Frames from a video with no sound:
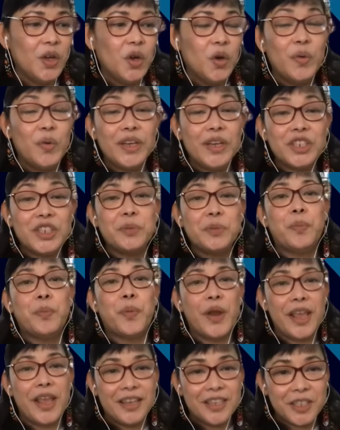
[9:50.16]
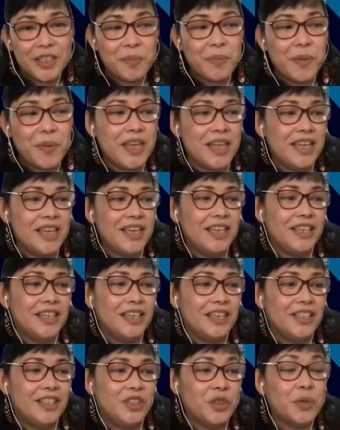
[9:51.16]
Which brings me
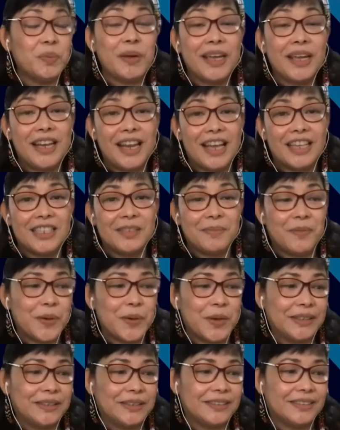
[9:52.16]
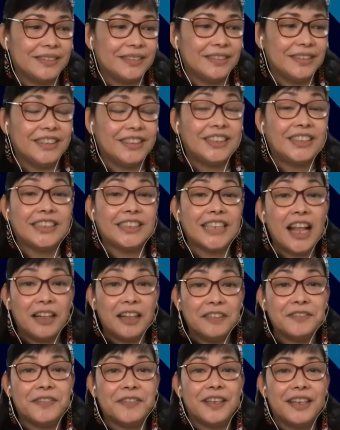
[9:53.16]
to my last point,
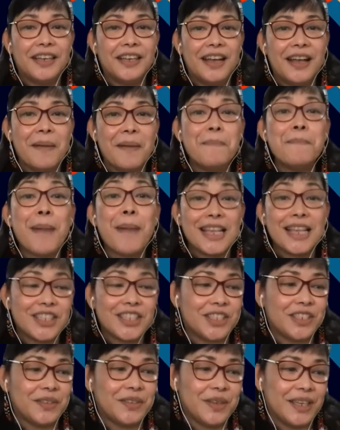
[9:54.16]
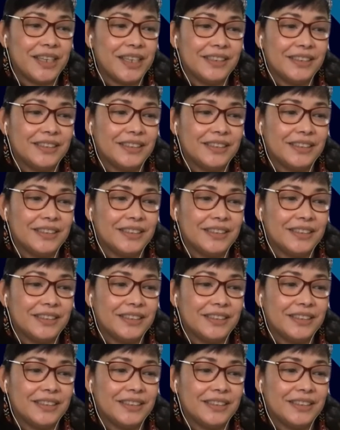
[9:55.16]
self-mastery.